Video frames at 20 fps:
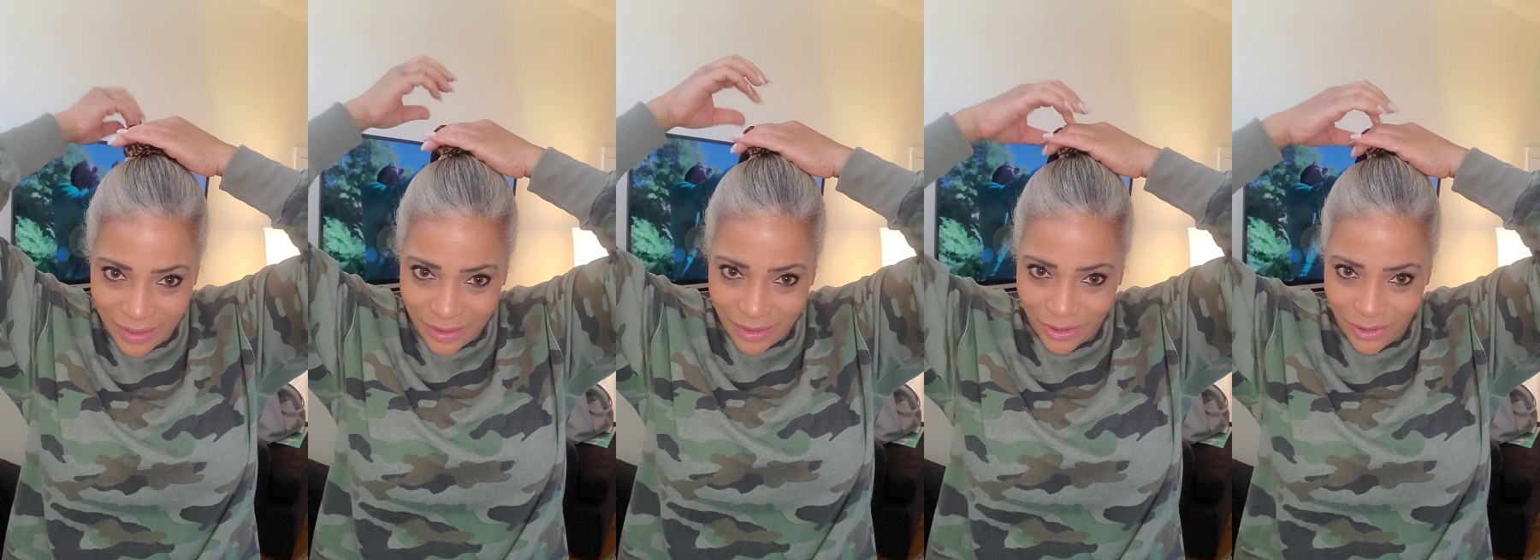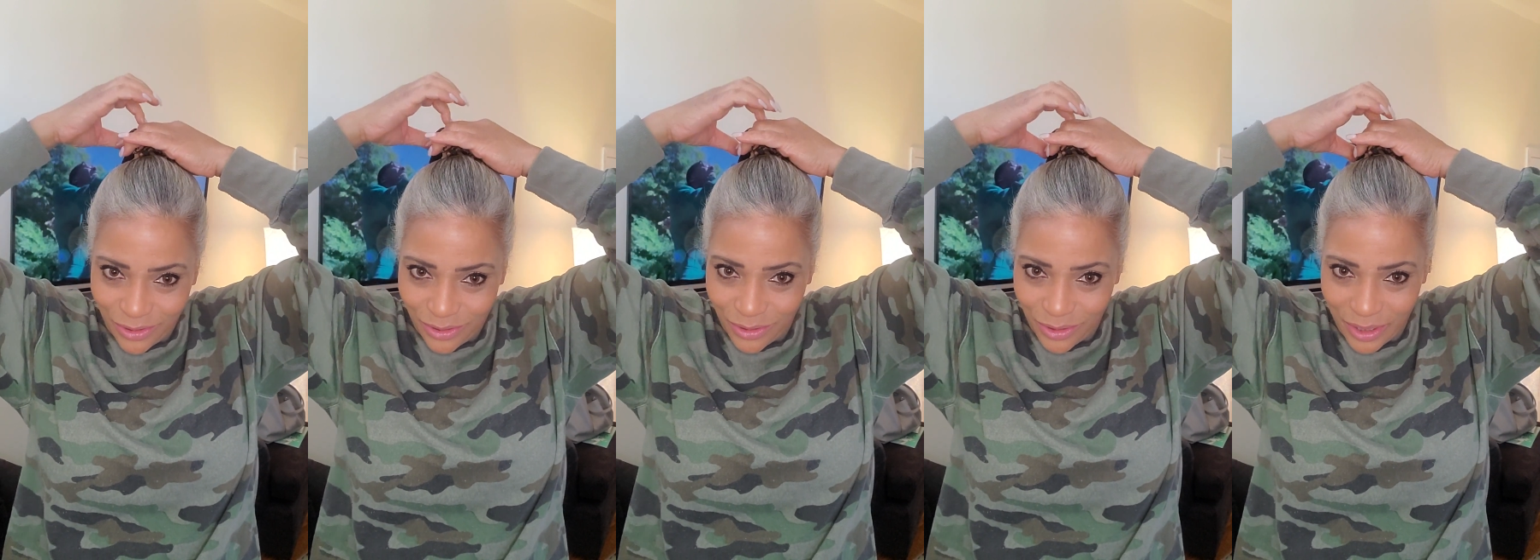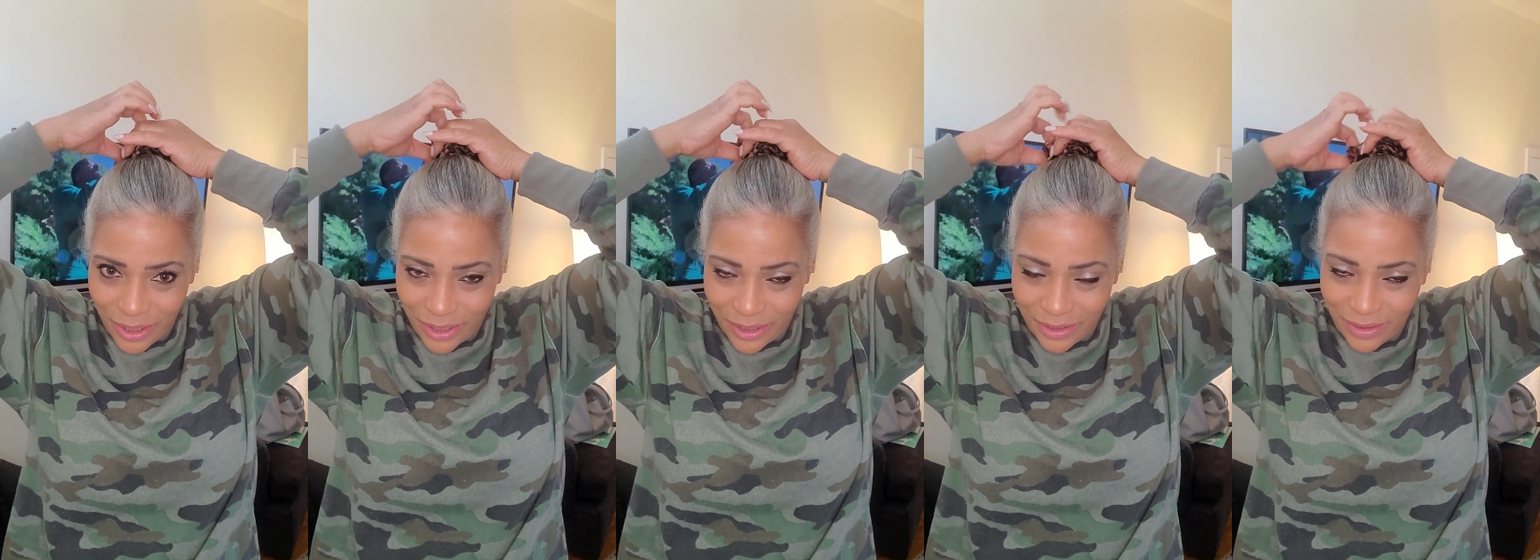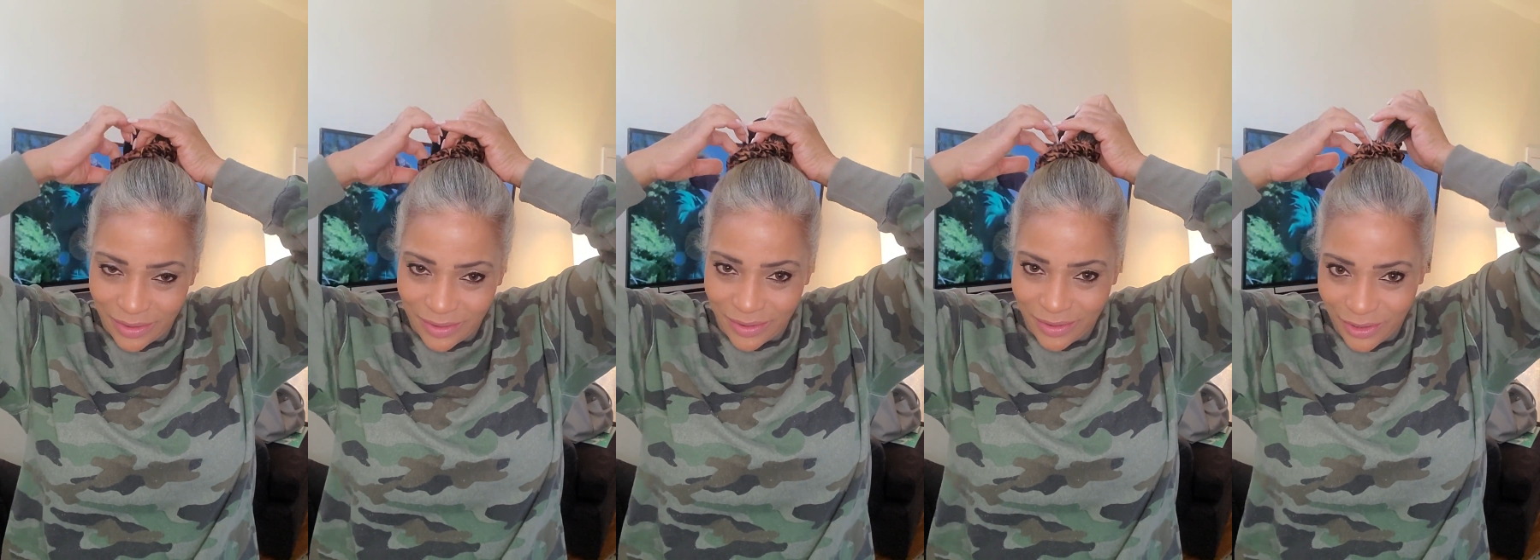start
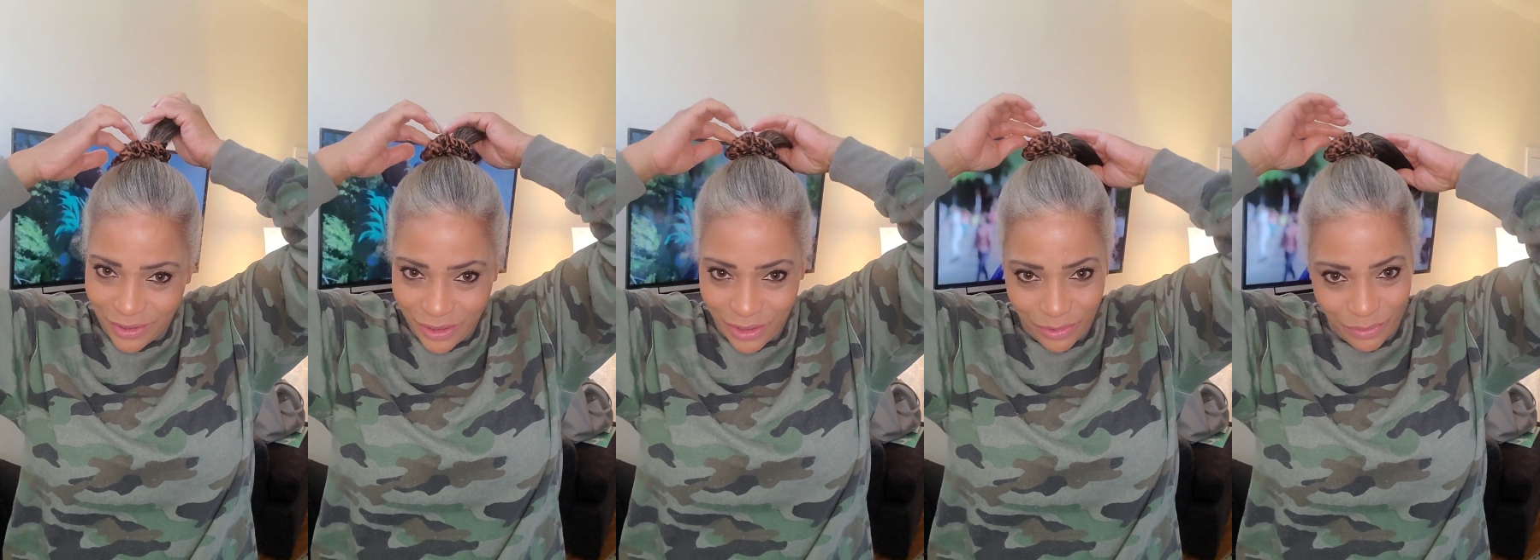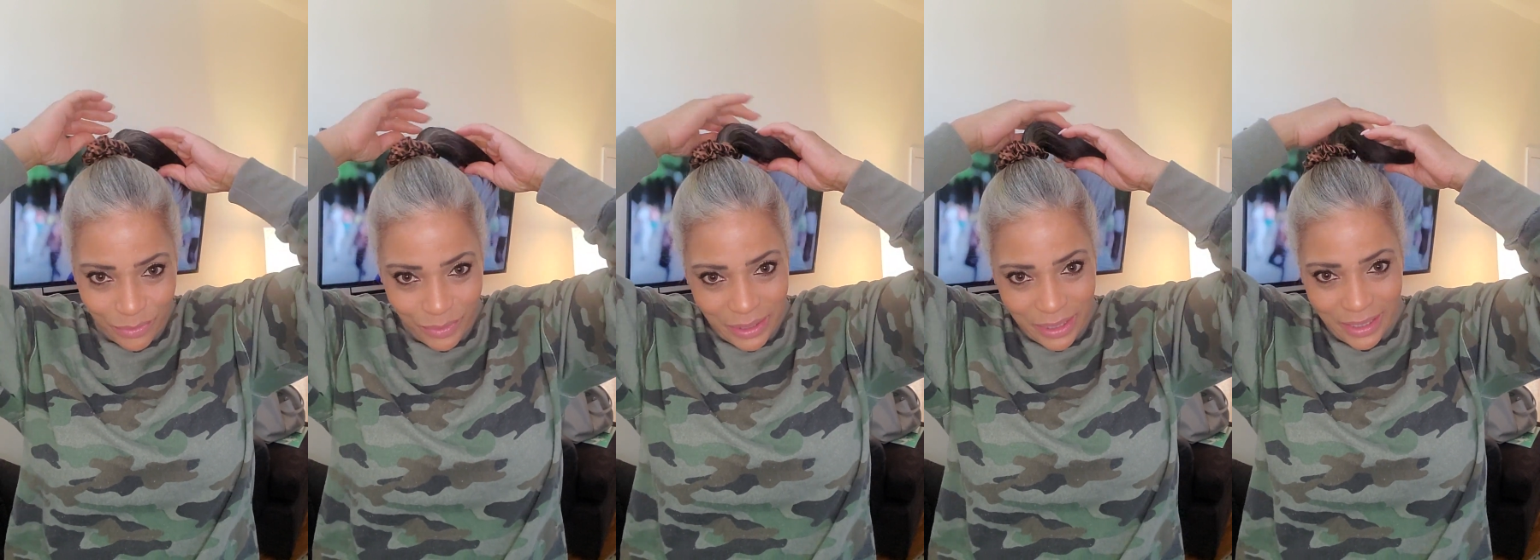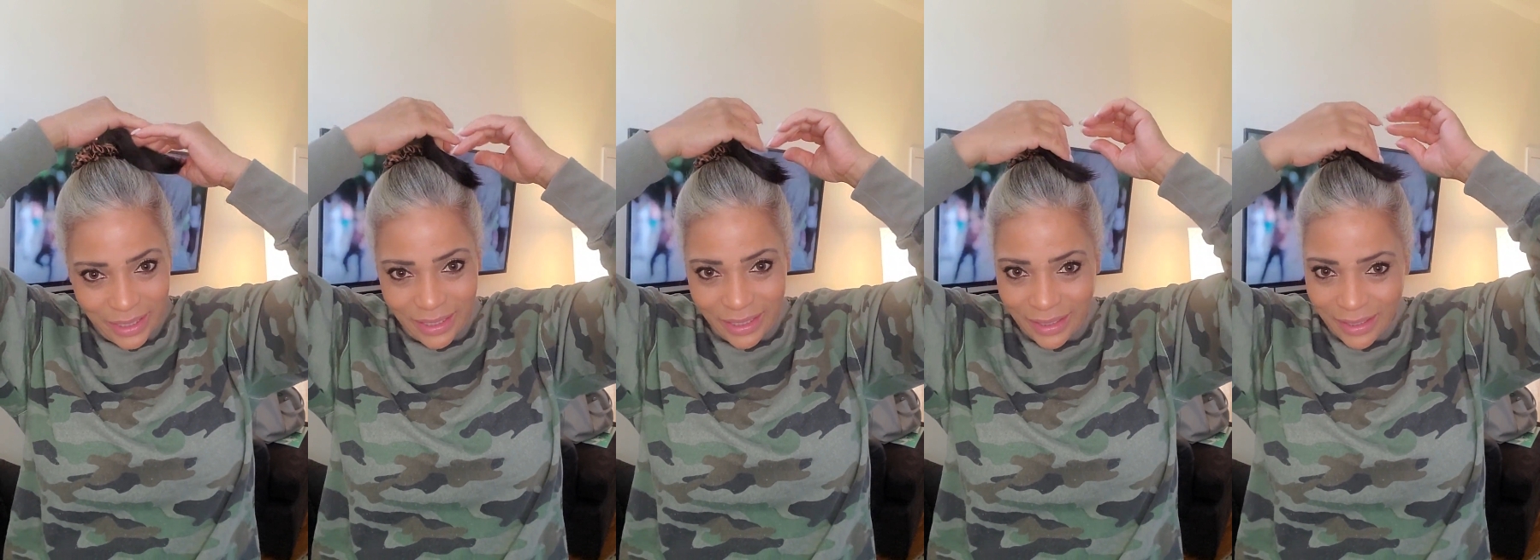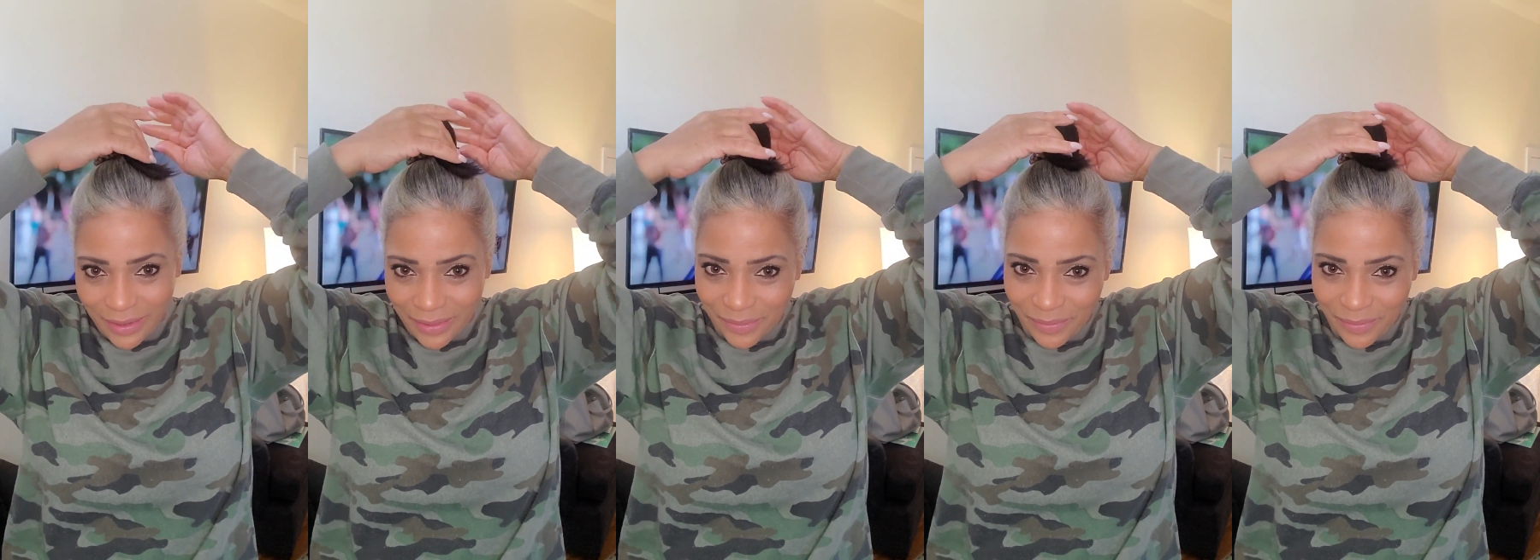to your week.